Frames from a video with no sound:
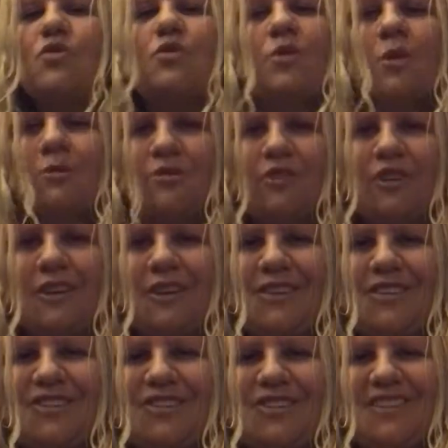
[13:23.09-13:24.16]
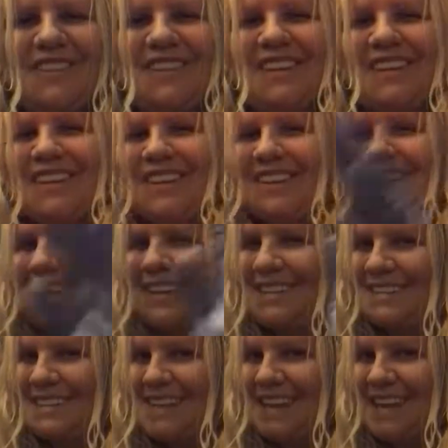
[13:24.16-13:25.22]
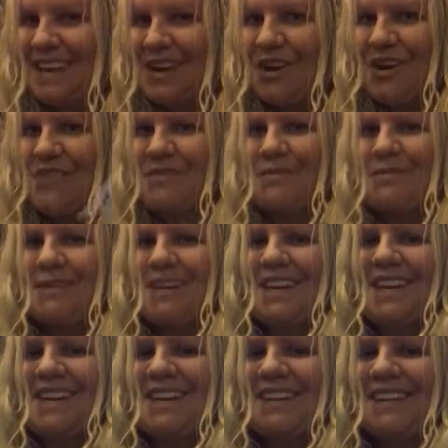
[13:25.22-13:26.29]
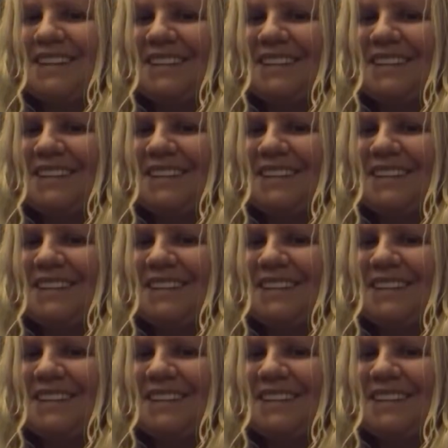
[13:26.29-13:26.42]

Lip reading: don't judge. Take care, everybody.